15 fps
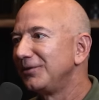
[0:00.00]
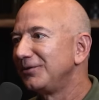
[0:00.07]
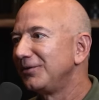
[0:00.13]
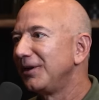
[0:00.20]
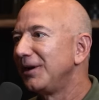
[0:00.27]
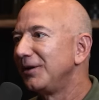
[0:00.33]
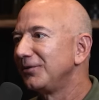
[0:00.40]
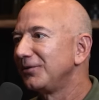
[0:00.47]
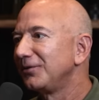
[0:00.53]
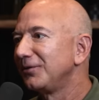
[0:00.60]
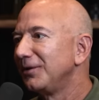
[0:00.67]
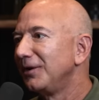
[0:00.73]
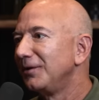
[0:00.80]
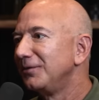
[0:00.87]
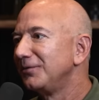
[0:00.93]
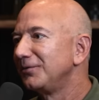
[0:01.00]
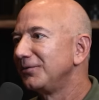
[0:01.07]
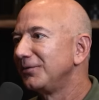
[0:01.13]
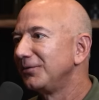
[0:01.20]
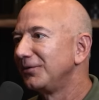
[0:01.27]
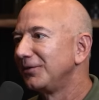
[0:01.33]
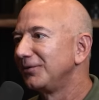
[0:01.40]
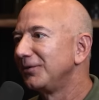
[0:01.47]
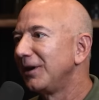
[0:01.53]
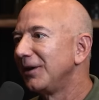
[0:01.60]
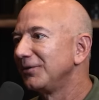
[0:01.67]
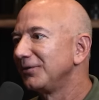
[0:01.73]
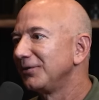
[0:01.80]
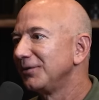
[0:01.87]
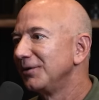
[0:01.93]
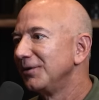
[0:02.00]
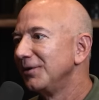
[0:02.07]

chance of success.